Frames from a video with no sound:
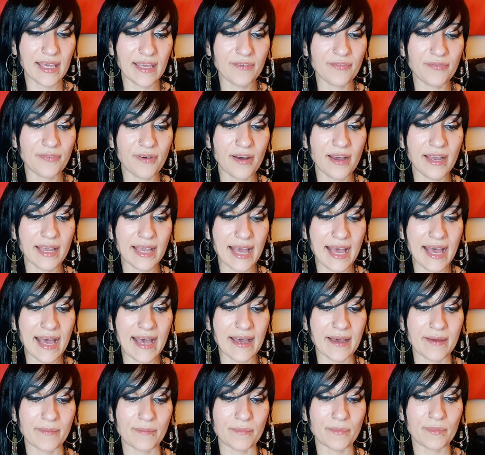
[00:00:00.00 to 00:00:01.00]
If I
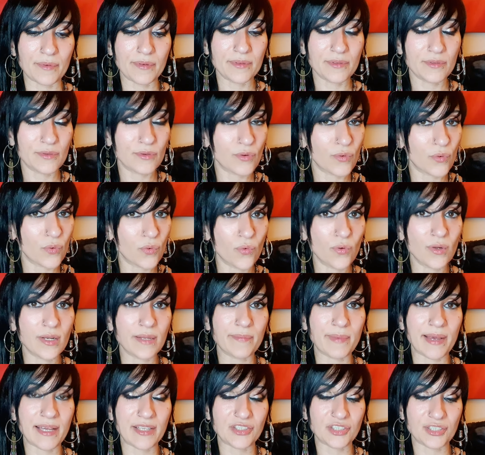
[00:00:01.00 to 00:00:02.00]
am all
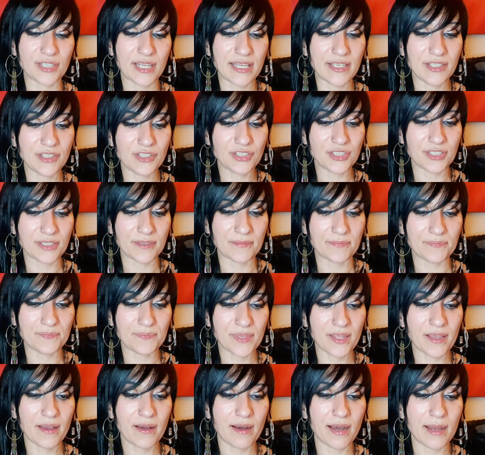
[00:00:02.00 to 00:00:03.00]
imagination,
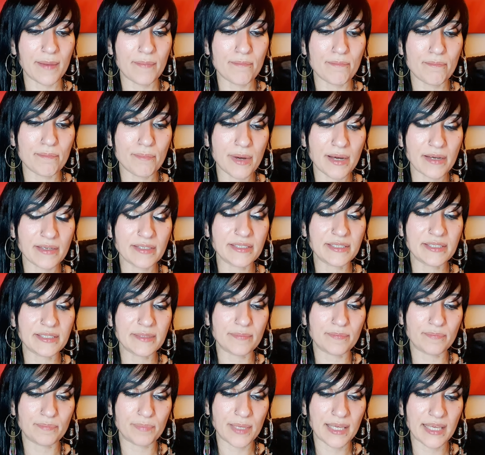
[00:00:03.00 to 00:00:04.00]
I
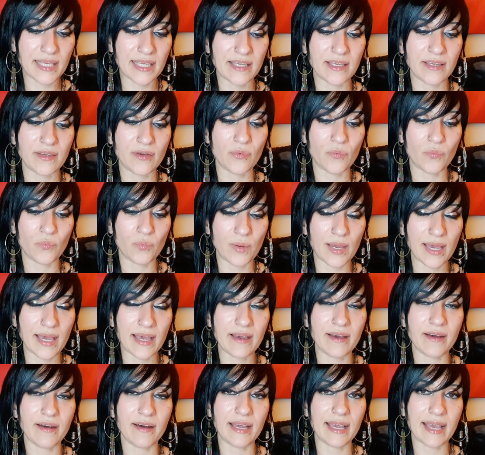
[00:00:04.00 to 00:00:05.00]
must be
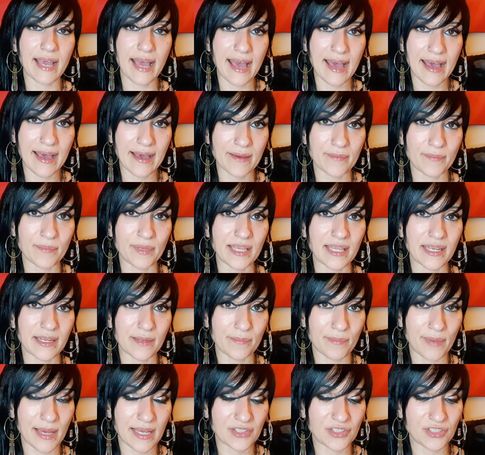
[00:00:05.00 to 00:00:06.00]
where I am in
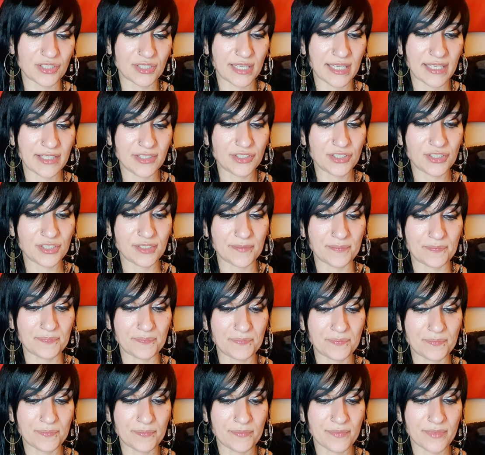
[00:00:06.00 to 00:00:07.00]
imagination.
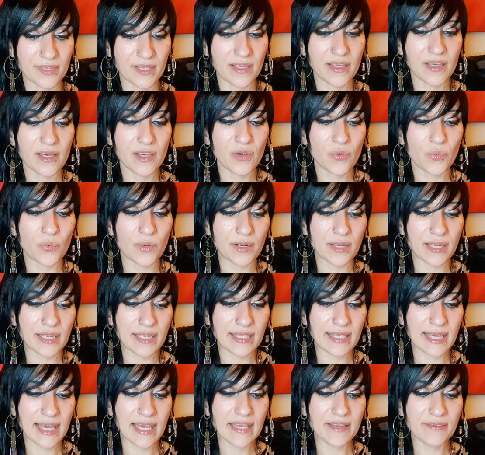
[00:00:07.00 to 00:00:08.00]
When I
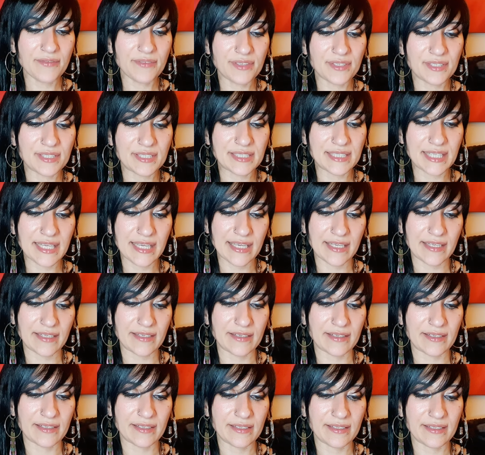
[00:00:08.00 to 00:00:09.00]
gave the
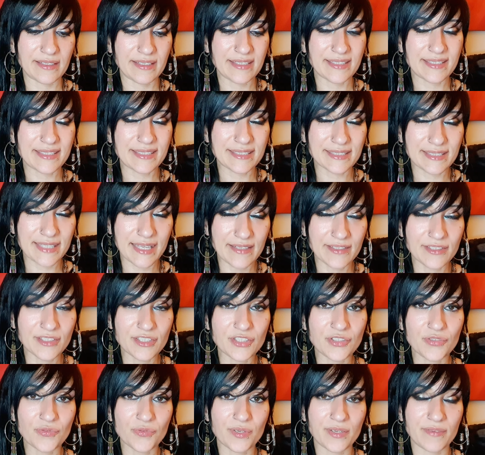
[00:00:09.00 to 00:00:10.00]
scene
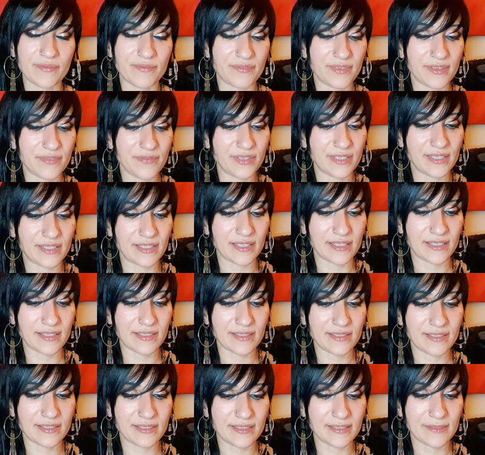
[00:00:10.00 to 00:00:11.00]
sensory
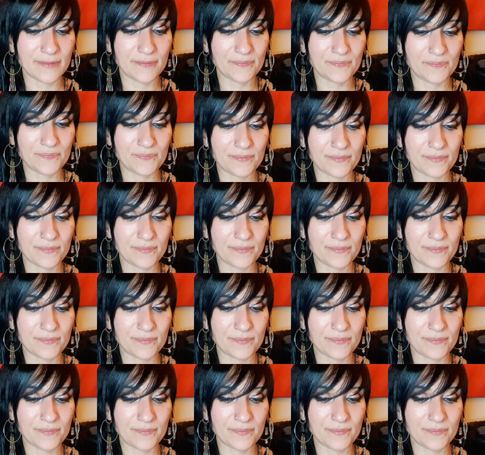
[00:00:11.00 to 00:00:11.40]
vividness